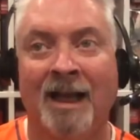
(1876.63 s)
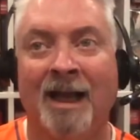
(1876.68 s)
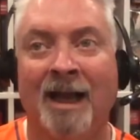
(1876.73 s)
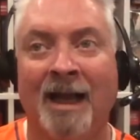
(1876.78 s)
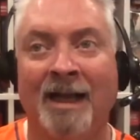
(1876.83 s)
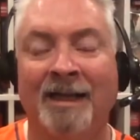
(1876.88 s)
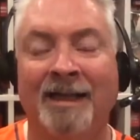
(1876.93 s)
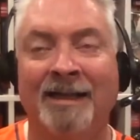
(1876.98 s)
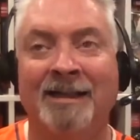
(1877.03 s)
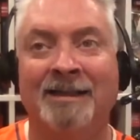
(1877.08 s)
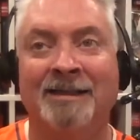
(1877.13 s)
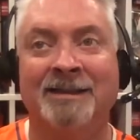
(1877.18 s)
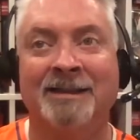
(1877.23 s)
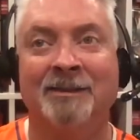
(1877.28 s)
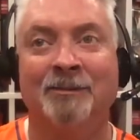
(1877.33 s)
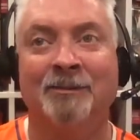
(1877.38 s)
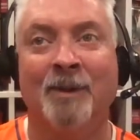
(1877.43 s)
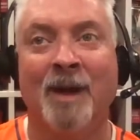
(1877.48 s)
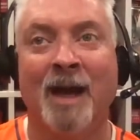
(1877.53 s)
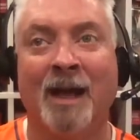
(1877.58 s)
I need to
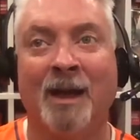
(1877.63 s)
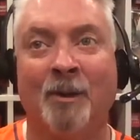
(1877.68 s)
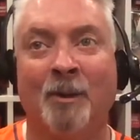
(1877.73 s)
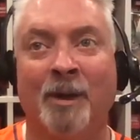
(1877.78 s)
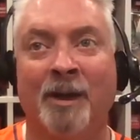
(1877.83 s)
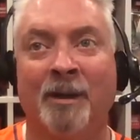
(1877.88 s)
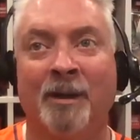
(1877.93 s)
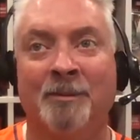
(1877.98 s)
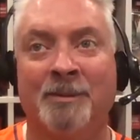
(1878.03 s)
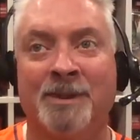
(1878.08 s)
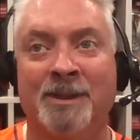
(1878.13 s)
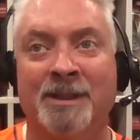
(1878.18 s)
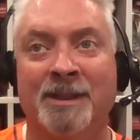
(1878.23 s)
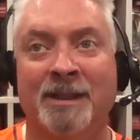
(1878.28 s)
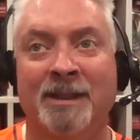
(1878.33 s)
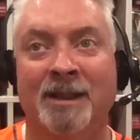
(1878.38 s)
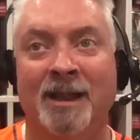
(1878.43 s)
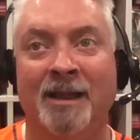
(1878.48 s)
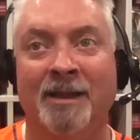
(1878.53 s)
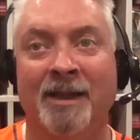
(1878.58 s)
see Requiem
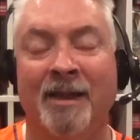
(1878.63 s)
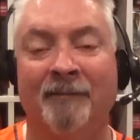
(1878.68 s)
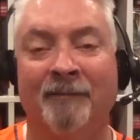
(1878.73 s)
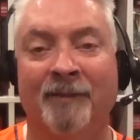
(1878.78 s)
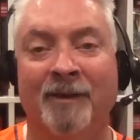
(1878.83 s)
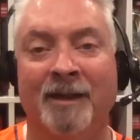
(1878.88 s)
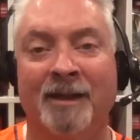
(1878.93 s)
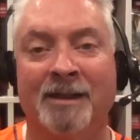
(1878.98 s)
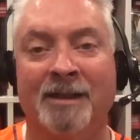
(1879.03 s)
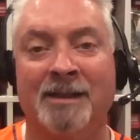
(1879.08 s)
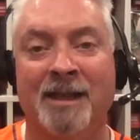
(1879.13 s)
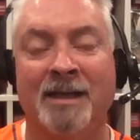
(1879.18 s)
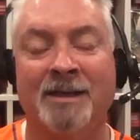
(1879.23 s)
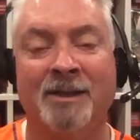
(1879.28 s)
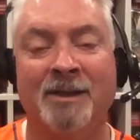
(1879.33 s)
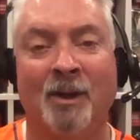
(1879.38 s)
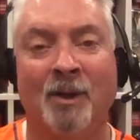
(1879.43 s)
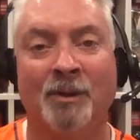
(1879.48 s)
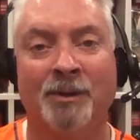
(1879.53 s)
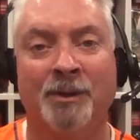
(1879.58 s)
still on Netflix. I
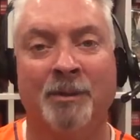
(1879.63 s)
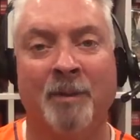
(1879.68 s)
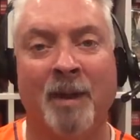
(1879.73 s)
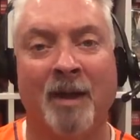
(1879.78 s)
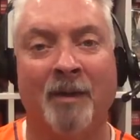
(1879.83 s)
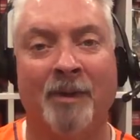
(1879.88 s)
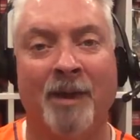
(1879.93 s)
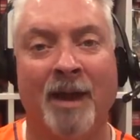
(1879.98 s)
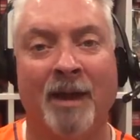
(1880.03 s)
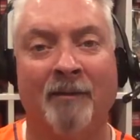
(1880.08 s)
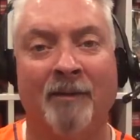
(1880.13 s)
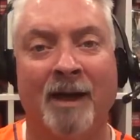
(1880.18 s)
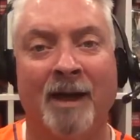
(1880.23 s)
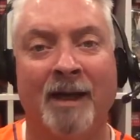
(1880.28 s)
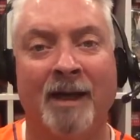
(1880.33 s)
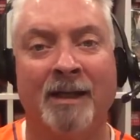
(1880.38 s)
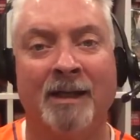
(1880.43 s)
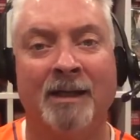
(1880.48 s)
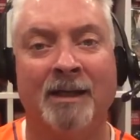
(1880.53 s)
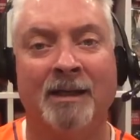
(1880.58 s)
told you about that,
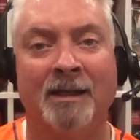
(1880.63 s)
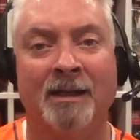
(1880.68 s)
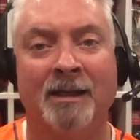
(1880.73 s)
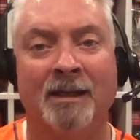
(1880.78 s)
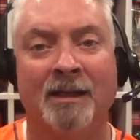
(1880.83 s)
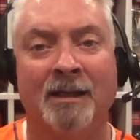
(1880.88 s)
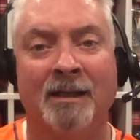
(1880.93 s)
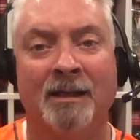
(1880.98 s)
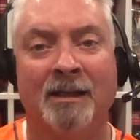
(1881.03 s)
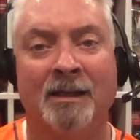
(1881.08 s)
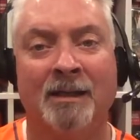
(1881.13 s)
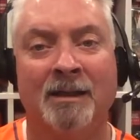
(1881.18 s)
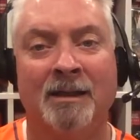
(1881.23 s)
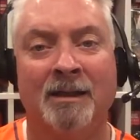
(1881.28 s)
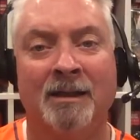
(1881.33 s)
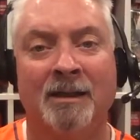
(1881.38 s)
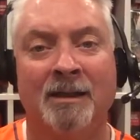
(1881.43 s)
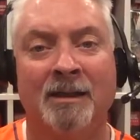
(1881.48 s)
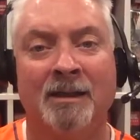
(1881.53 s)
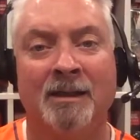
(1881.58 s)
right?
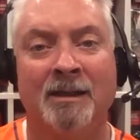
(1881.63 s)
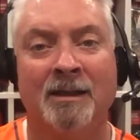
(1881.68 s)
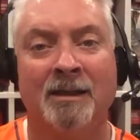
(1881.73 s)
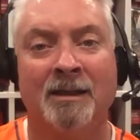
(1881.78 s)
Uh no.